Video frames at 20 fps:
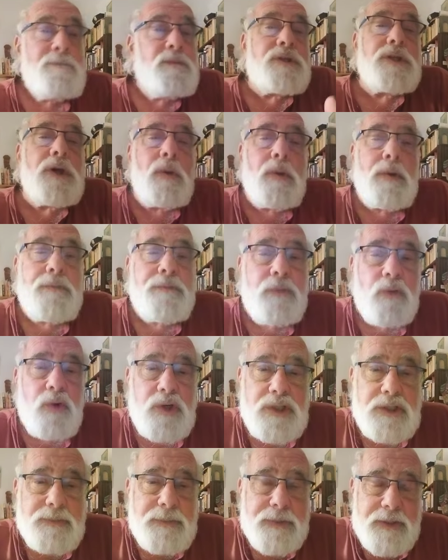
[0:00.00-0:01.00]
there's no
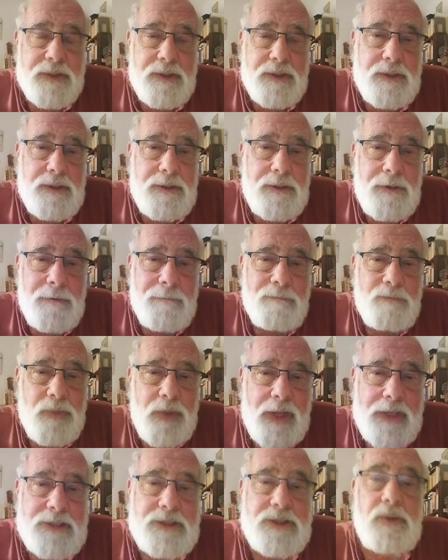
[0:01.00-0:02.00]
enforcement.
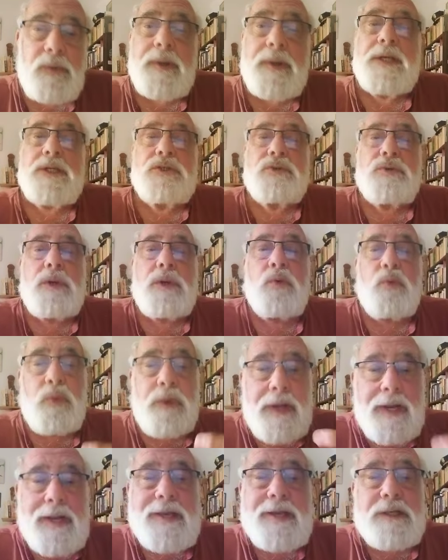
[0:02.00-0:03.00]
And so Israel
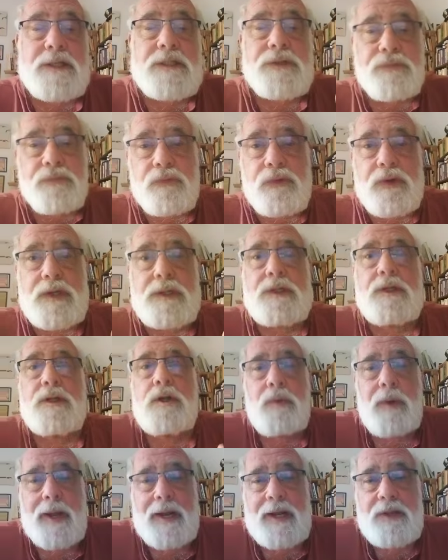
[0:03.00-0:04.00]
really is free to
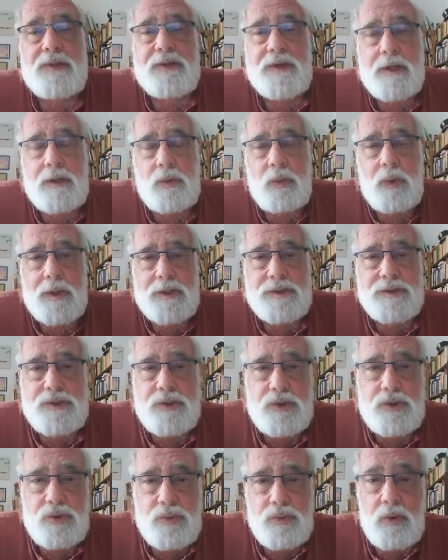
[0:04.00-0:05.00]
do anything it wants
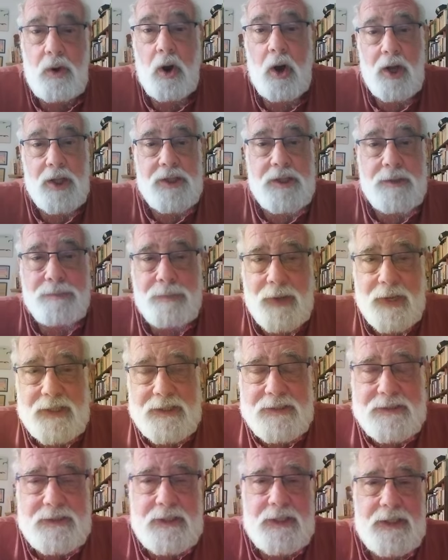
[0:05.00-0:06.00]
to do on the
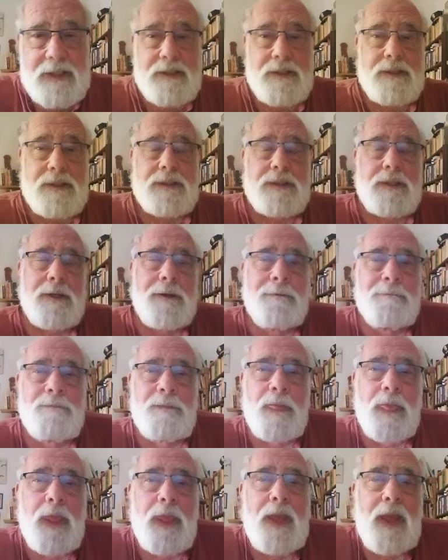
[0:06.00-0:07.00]
Palestinians.
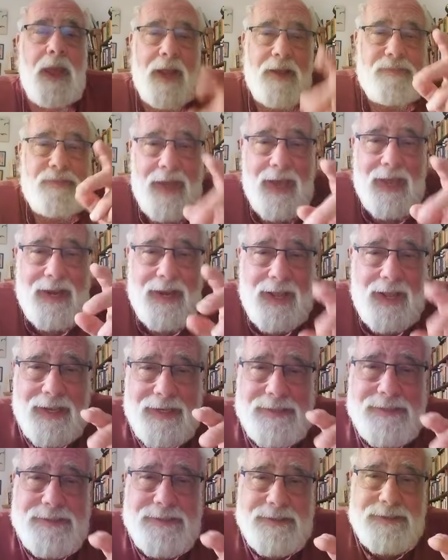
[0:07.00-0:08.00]
And that
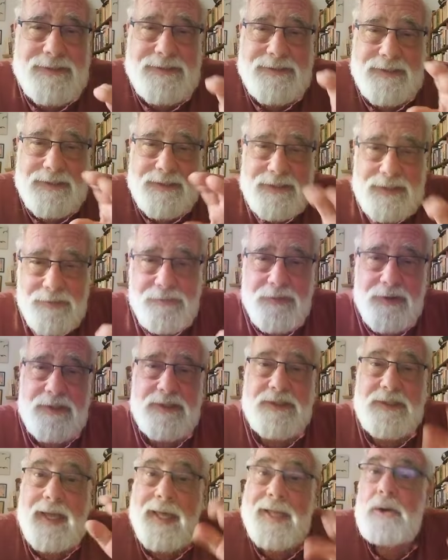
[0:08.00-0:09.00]
has
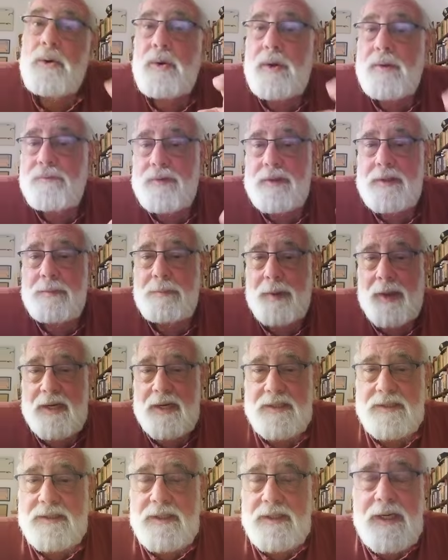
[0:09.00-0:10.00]
significance not only for the
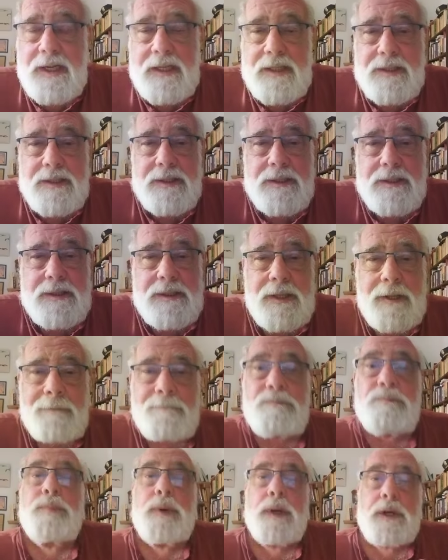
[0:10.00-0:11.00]
Palestinians,
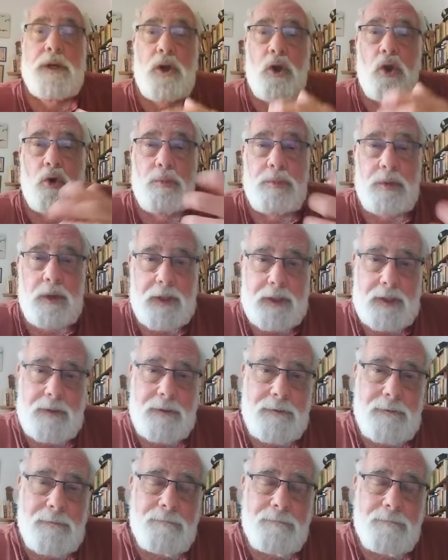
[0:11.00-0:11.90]
but globally.